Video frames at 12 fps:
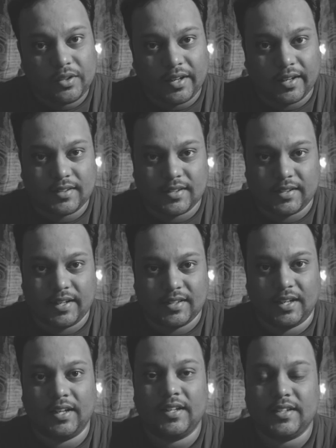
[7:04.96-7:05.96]
that
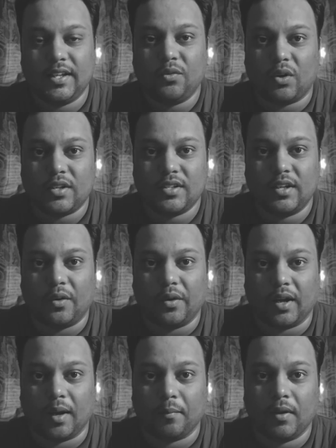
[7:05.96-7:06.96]
exercise, see what's the
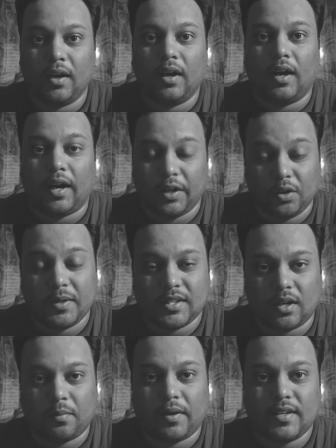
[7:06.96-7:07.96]
outcome. You'll be
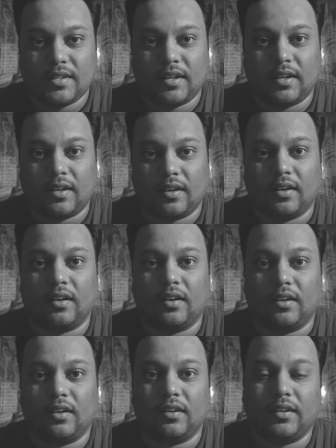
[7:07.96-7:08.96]
surprised at
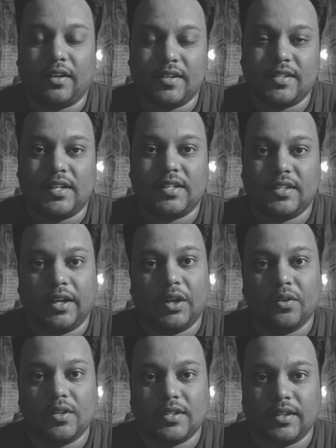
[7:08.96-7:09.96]
the results that
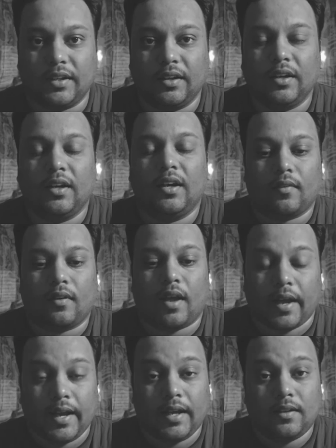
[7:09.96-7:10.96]
you'll see.
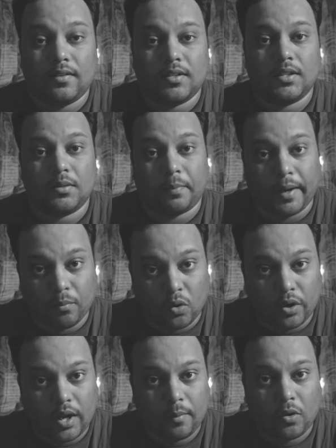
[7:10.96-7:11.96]
Again, spend
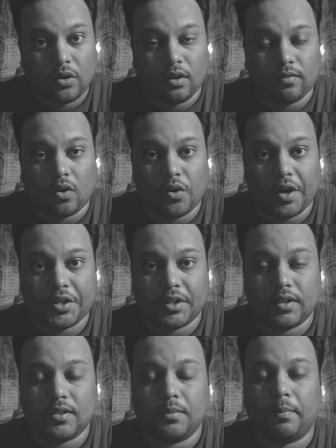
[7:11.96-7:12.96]
more time on your
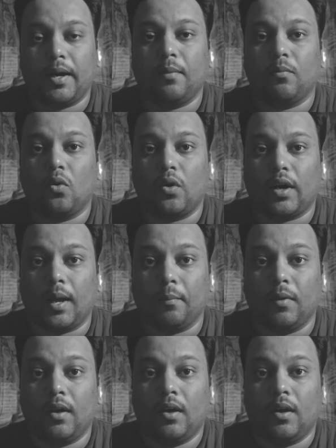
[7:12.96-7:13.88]
foundation, spend more time